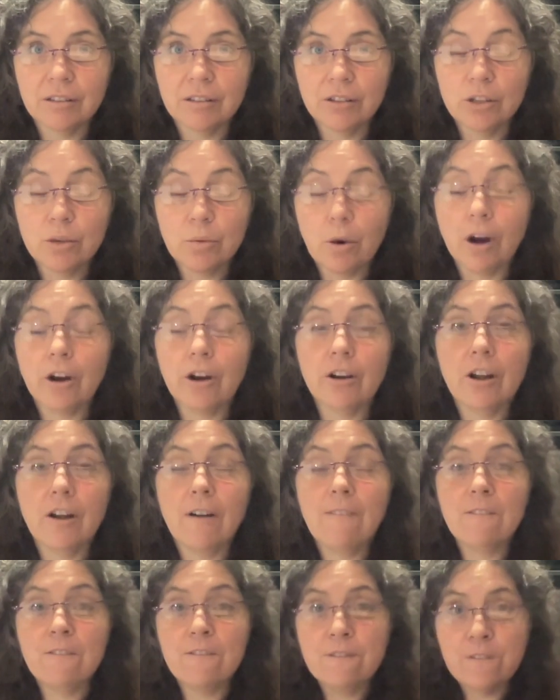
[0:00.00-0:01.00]
You are
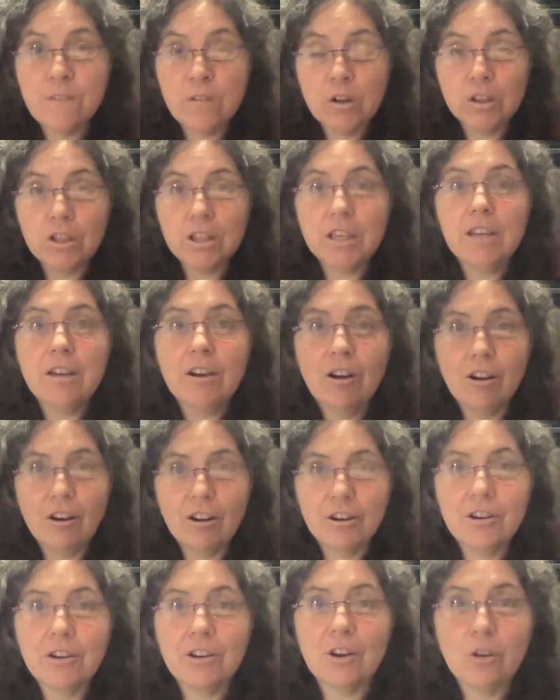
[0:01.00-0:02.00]
fully
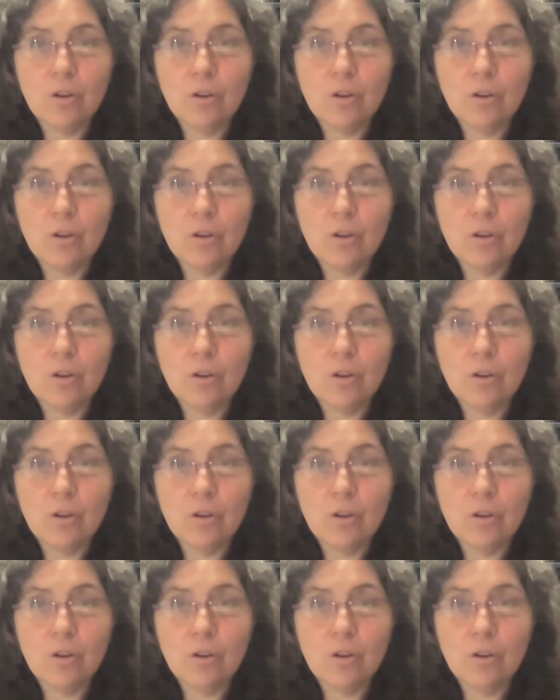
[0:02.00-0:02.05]
heart